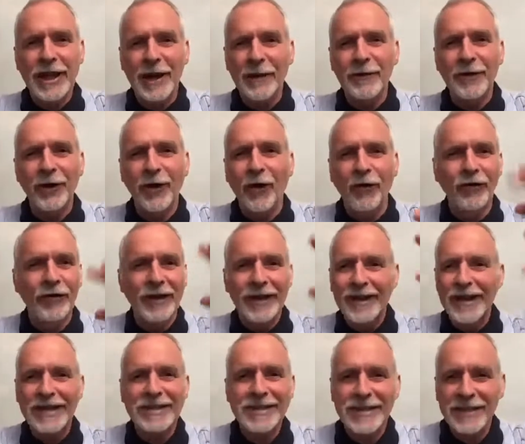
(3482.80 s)
going on that
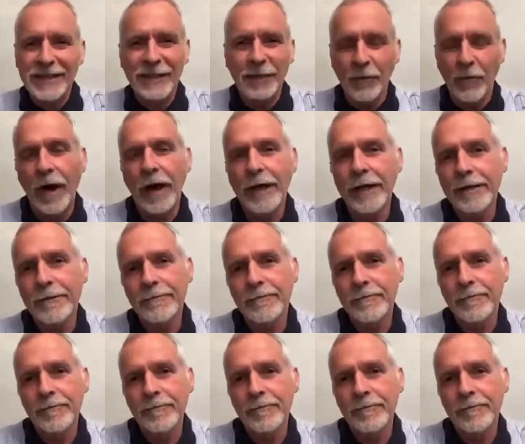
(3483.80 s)
gets in the way.